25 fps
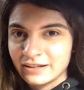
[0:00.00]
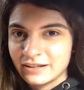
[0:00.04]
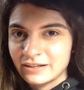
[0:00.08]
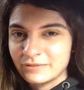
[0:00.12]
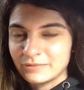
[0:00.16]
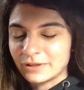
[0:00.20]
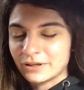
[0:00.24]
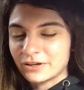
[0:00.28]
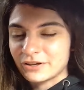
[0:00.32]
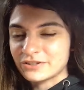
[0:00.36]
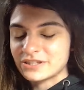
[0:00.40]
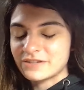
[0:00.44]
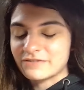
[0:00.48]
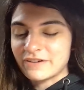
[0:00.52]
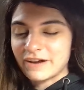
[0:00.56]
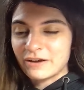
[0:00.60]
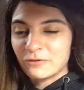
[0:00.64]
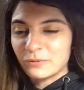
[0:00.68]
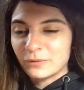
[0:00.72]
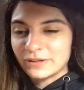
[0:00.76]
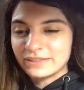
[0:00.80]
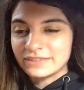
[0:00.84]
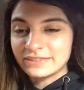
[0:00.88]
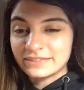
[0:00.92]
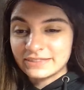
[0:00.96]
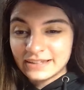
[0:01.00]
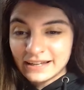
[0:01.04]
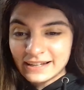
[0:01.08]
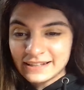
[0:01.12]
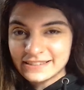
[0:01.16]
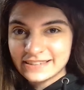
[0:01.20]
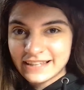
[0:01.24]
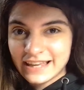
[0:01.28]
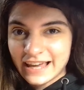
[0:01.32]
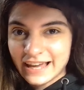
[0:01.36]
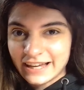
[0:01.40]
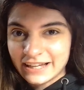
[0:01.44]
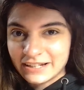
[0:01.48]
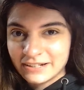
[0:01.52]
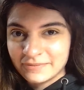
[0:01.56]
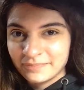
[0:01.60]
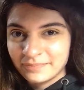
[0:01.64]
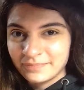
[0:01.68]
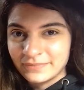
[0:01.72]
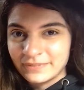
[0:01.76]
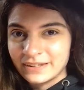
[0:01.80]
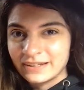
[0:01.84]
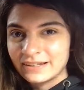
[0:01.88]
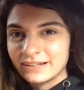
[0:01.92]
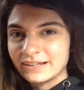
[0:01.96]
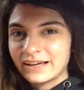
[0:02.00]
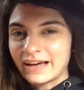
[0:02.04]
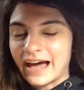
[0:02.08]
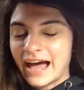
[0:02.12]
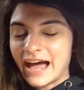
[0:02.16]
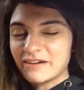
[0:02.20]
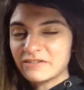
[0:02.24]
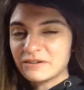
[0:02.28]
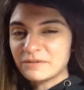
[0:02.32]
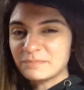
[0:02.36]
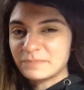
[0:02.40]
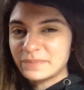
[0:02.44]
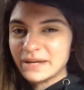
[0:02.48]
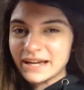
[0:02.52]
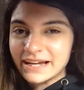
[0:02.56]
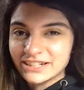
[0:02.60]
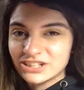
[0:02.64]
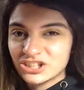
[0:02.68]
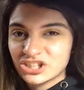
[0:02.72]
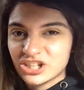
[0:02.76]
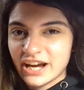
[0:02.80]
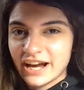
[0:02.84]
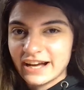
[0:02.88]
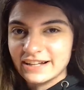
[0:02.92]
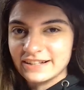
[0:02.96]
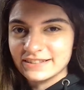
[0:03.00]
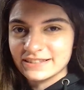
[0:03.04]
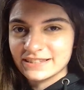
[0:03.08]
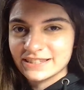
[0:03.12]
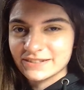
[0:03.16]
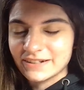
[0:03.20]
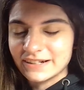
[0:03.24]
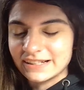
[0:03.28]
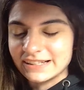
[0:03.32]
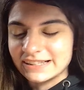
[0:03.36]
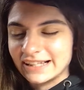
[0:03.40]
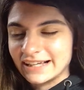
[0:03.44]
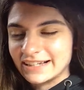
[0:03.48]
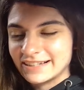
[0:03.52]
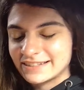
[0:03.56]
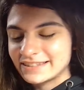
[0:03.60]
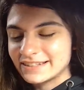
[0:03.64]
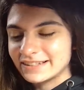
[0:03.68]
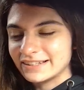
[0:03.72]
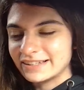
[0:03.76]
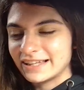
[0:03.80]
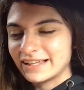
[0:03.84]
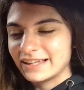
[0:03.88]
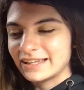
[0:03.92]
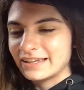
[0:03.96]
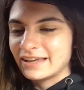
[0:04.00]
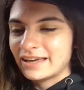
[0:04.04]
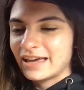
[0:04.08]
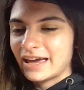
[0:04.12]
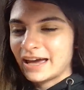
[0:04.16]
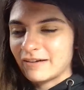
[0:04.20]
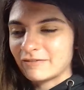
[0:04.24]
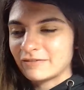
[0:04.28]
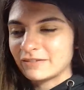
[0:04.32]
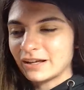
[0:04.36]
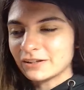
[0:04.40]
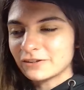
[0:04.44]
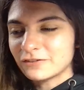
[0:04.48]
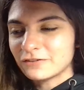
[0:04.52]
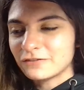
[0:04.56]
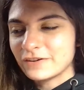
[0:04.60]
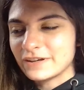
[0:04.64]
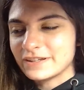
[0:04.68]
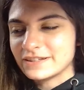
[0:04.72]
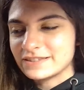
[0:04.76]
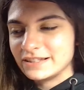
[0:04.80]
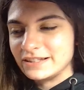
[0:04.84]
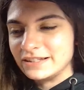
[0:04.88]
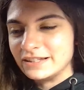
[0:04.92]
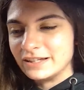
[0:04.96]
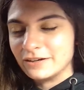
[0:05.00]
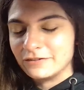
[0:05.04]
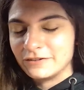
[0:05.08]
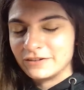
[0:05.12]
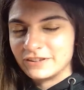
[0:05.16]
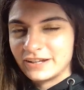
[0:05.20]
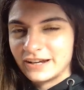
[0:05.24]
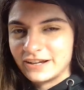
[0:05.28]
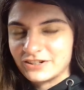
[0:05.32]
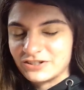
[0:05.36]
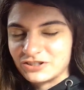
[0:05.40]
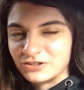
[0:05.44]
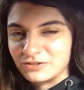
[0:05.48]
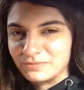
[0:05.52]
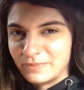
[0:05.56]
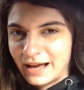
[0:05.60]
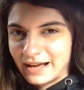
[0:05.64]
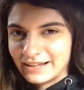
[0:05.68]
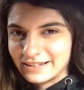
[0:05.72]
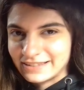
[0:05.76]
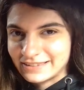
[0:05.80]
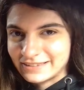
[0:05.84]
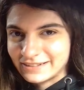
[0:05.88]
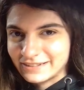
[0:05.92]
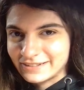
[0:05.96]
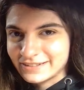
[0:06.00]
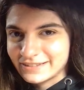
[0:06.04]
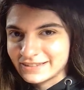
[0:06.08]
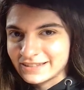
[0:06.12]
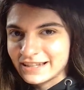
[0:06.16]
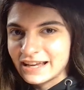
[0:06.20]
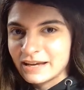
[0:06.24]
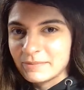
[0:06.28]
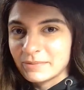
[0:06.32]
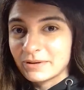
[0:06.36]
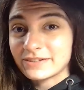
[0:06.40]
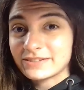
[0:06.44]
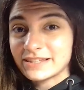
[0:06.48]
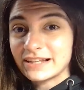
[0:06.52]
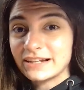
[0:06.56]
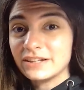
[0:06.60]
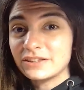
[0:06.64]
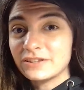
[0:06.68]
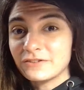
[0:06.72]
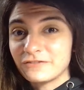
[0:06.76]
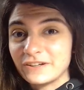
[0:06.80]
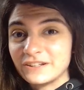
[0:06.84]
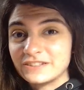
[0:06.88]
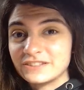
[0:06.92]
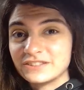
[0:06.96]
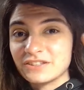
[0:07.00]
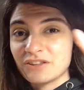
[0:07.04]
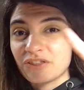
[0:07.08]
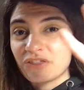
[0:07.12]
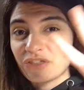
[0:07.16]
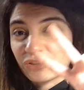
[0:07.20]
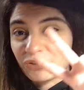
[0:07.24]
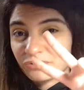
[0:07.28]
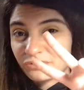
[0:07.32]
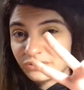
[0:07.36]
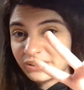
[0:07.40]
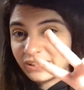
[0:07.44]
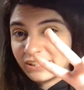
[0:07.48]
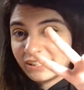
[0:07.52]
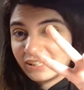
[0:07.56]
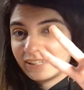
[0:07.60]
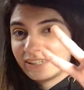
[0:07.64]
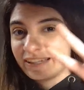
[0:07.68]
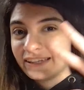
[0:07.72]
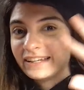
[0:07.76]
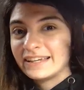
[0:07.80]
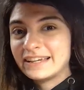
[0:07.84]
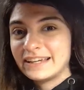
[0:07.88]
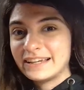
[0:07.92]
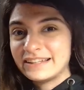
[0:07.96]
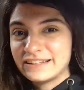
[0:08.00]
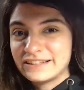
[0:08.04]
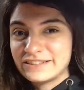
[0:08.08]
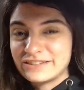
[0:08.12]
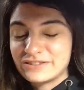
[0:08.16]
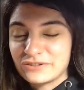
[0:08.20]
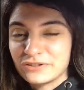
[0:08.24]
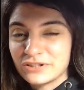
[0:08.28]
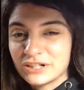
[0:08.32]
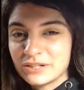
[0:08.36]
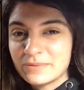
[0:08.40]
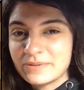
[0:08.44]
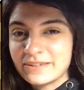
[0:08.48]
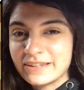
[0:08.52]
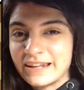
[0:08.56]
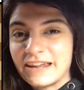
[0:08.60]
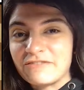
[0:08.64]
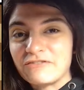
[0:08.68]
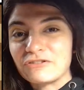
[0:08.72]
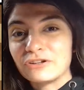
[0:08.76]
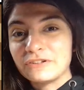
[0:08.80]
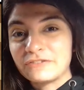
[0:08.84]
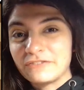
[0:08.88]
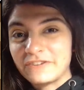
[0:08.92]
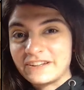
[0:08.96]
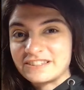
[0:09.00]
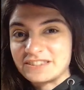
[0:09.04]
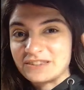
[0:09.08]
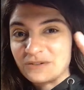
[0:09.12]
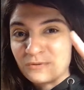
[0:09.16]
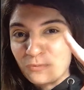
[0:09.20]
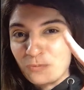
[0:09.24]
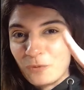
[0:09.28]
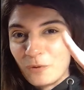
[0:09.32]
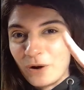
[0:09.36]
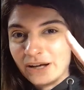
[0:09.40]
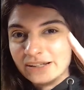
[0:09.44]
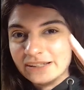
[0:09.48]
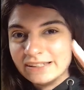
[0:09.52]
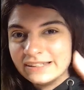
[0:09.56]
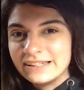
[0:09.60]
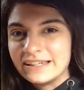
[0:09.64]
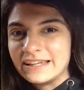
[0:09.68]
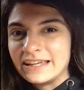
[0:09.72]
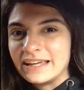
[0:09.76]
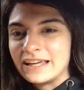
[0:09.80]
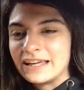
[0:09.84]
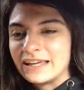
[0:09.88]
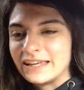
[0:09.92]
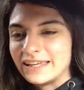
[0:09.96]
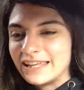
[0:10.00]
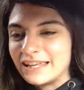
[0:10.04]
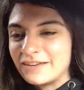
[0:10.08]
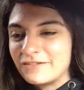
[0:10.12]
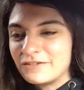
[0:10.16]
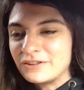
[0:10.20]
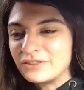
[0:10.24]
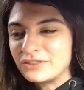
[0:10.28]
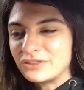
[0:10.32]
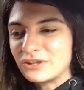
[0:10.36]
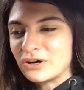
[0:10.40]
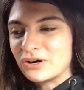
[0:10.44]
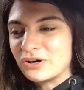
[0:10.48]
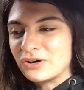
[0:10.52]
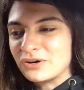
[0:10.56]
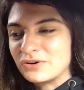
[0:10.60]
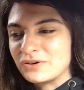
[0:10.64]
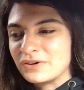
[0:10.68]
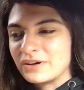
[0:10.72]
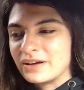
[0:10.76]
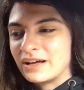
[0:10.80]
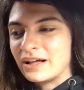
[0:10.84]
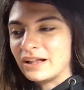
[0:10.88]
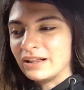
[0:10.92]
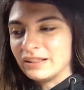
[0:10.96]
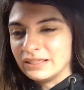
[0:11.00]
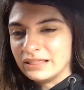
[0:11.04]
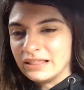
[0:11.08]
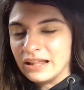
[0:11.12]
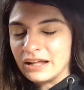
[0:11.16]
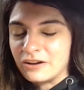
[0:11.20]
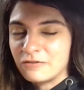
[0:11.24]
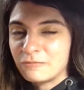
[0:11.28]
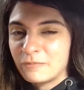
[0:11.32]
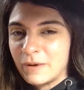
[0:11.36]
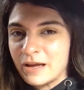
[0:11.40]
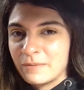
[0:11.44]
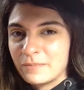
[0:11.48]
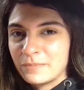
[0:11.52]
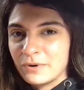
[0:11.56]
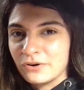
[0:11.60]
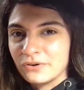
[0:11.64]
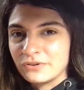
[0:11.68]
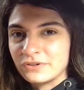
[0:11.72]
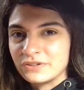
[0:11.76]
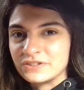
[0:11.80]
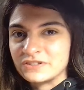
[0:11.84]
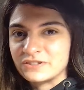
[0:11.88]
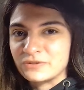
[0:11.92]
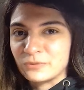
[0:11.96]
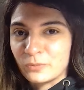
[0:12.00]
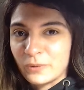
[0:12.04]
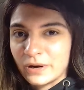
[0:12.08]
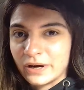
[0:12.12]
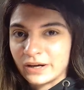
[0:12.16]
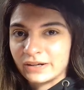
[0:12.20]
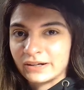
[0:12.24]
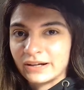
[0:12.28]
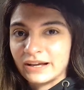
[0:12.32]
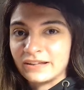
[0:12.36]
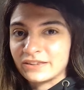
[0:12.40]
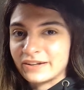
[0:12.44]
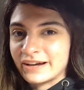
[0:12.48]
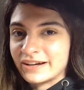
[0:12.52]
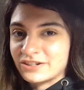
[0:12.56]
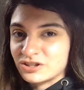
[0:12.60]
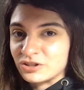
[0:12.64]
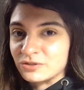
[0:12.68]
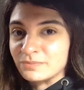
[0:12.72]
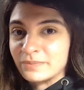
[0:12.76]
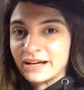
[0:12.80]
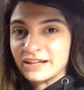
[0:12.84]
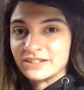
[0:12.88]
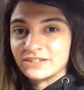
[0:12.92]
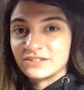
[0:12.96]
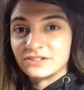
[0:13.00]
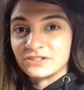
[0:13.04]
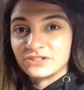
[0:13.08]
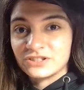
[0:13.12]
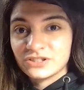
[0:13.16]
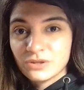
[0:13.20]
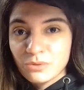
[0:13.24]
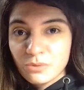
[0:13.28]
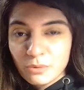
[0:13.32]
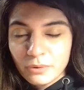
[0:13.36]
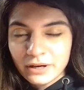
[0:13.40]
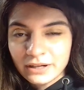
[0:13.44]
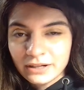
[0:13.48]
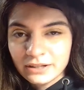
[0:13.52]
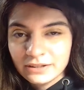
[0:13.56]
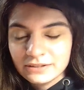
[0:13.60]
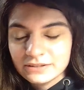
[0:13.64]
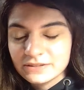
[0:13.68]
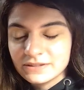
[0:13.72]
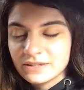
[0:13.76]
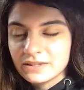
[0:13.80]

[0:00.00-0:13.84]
Because if I win this game, I have a big chance. Well, I still have not faced enough international masters because I need to face 3 in this tournament and I've only faced 1, even though a lot of my opponents were international masters strength.